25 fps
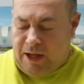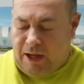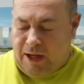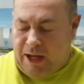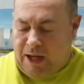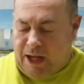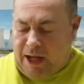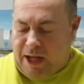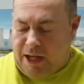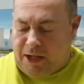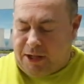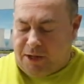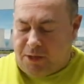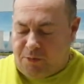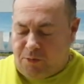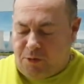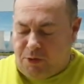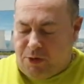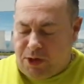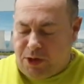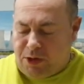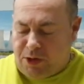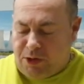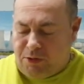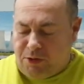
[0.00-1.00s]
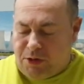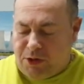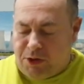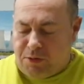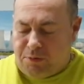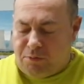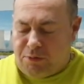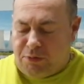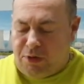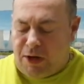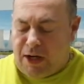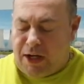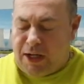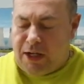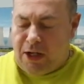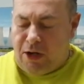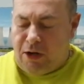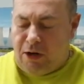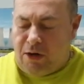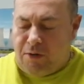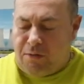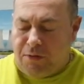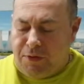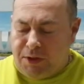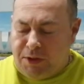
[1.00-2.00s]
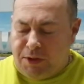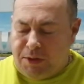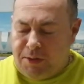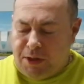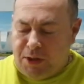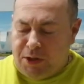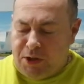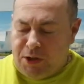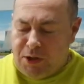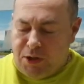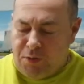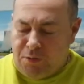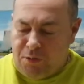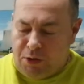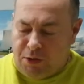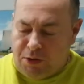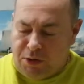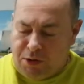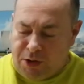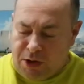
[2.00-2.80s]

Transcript: And what you do is you break it off as much as you want